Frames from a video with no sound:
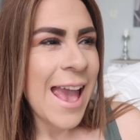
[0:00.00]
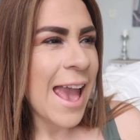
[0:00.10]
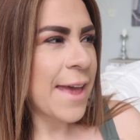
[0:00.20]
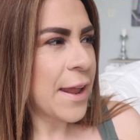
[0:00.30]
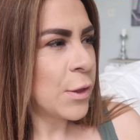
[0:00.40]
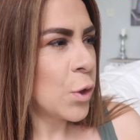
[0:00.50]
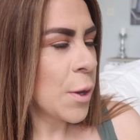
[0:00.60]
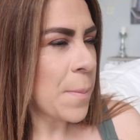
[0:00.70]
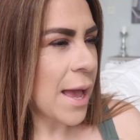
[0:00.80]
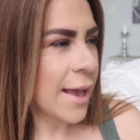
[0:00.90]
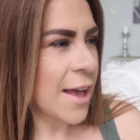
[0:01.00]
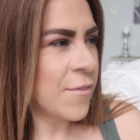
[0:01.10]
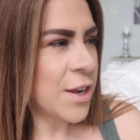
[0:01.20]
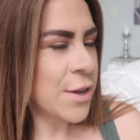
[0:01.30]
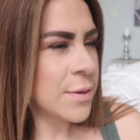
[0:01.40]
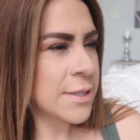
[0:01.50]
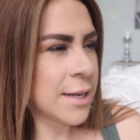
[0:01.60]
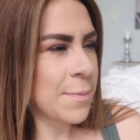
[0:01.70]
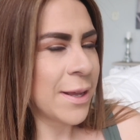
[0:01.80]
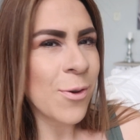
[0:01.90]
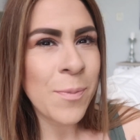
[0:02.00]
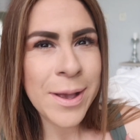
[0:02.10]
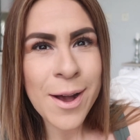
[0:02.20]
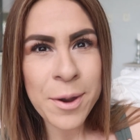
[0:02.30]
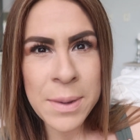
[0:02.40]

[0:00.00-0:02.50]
And I look back at videos and I'm like, oh my God,